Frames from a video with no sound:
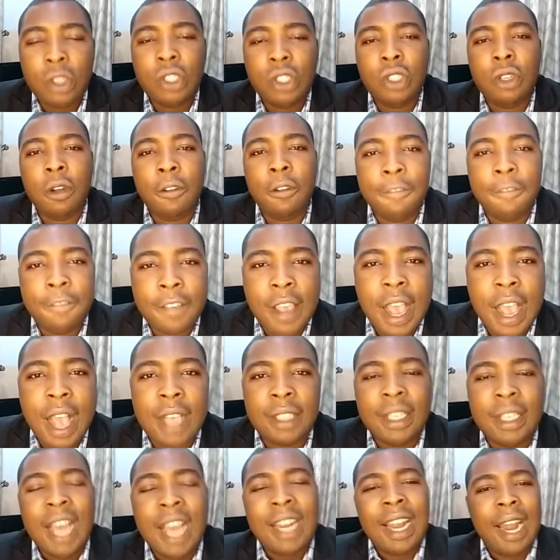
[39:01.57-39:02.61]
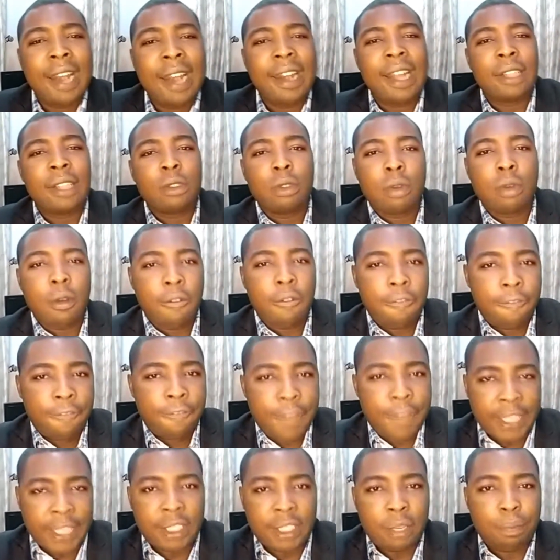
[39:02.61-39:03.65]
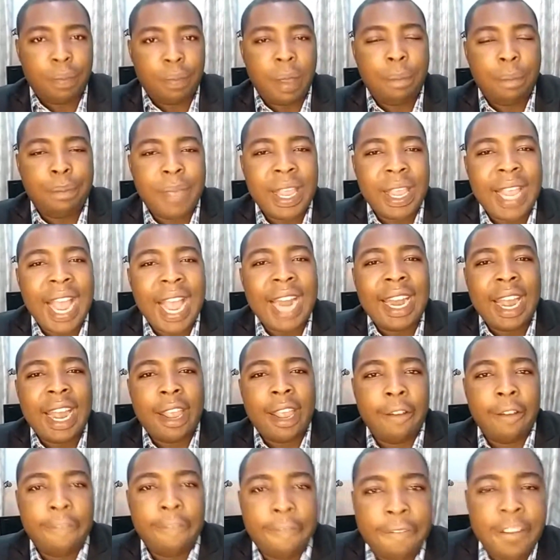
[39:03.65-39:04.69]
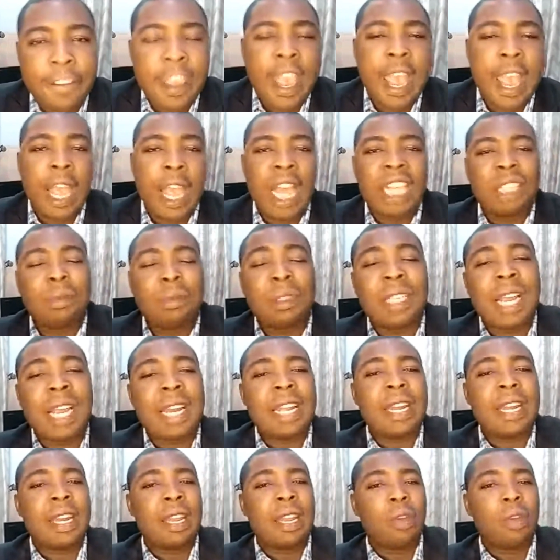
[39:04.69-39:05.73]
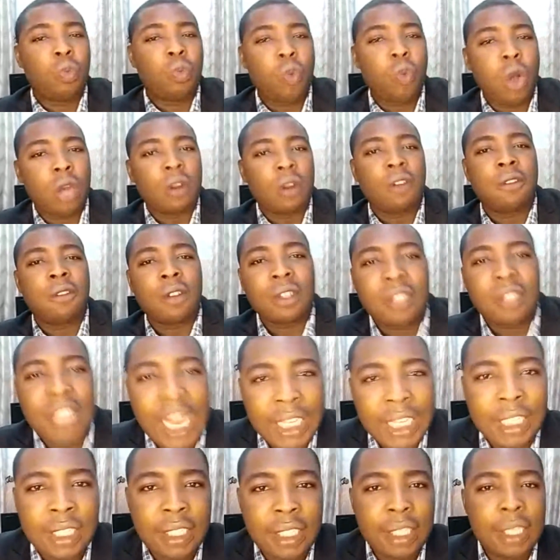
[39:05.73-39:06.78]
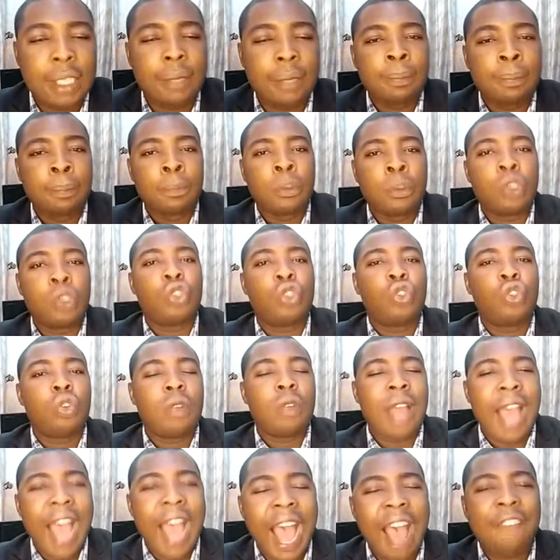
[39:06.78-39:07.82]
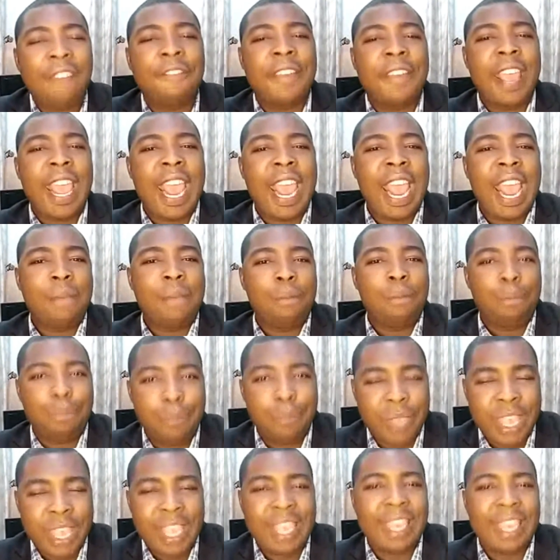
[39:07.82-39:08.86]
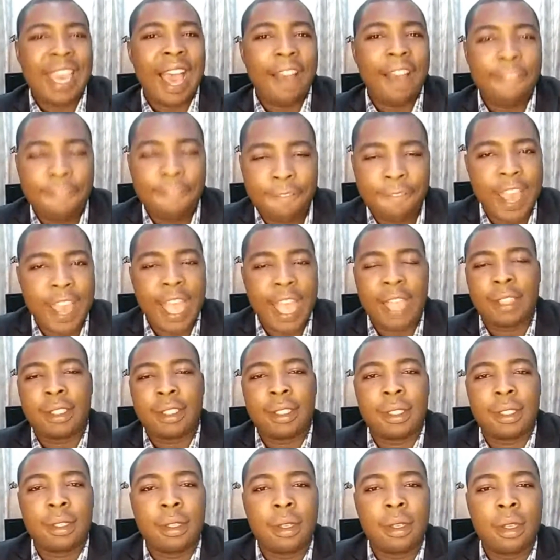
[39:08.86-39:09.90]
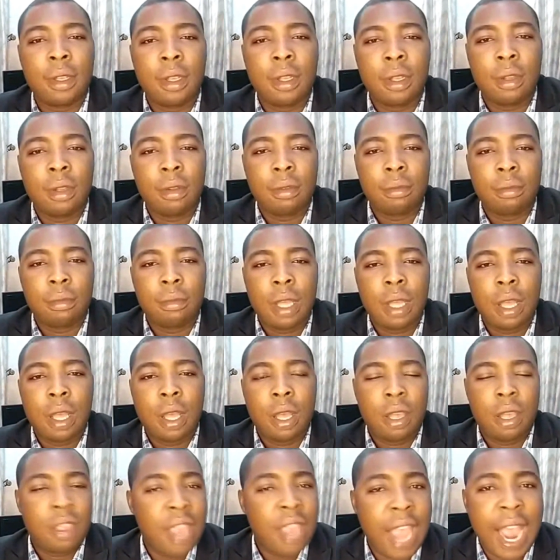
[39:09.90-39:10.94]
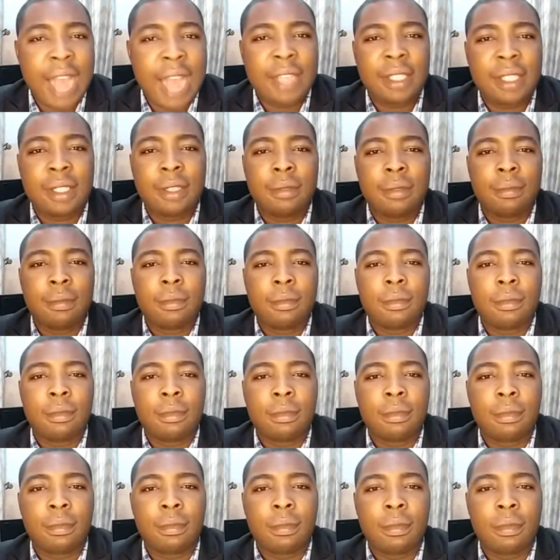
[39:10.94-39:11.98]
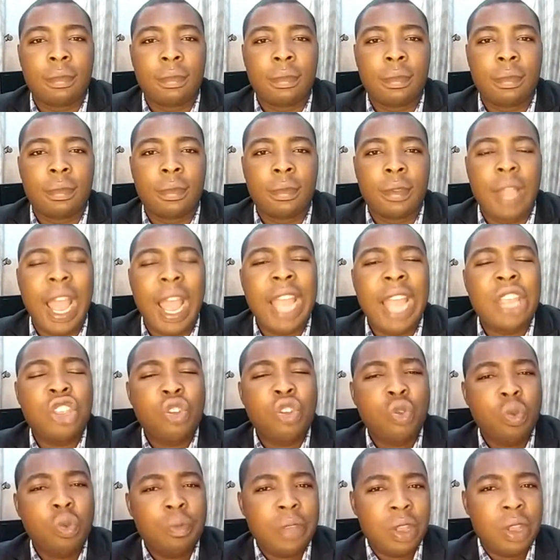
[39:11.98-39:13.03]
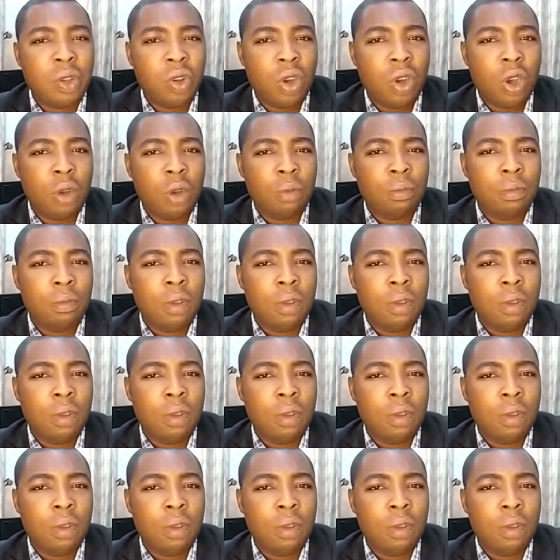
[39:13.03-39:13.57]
your fears, that let your faith be bigger than your fear, especially in a world of uncertainty. You should have a bigger faith. Yes. And you will become